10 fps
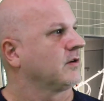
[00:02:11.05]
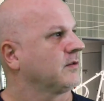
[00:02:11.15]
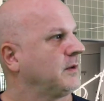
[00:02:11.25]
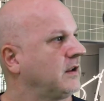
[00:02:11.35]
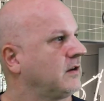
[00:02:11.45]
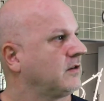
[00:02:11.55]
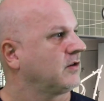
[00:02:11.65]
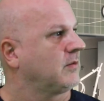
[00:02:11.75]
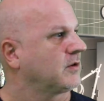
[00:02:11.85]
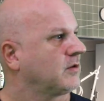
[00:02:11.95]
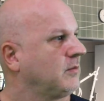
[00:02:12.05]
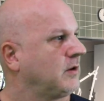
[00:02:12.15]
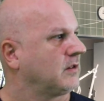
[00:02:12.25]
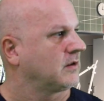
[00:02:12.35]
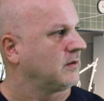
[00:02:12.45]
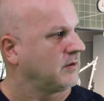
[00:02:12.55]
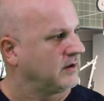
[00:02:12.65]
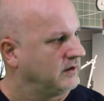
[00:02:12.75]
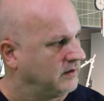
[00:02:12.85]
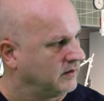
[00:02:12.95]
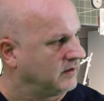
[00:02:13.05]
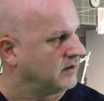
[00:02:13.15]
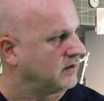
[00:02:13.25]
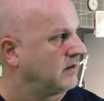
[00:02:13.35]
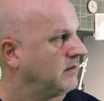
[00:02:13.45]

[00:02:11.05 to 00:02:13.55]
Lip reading: my anatomical model? Come on in here, Ira.